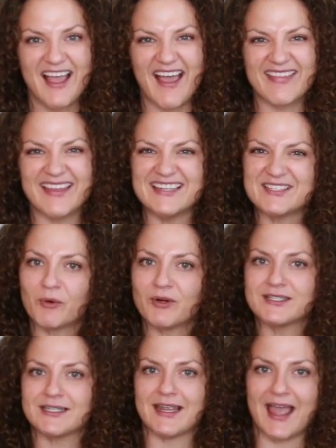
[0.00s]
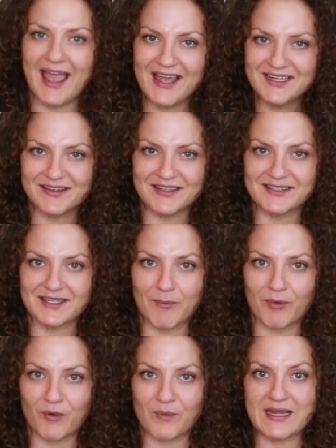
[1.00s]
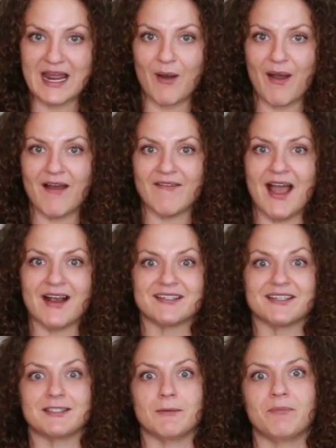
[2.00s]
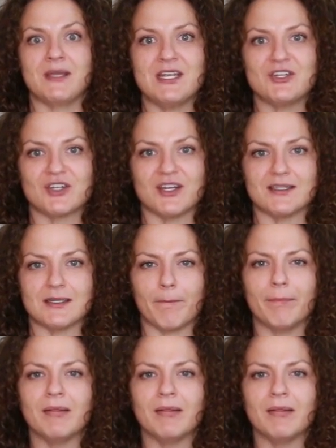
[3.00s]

and then towards the end of the summer, we now have access to peaches and